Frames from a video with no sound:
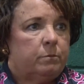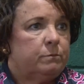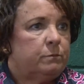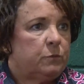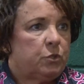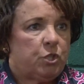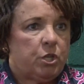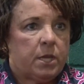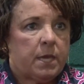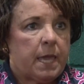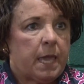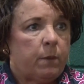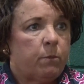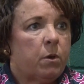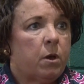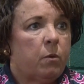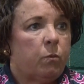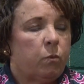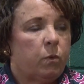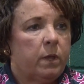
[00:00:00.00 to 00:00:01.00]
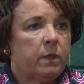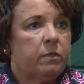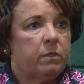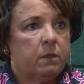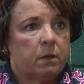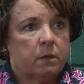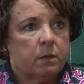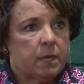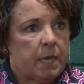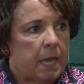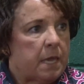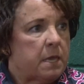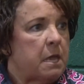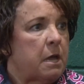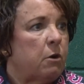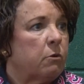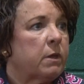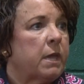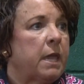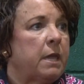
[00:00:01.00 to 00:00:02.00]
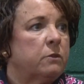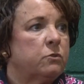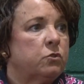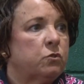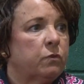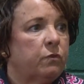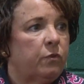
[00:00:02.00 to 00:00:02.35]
she came up with the Kay Yao Cancer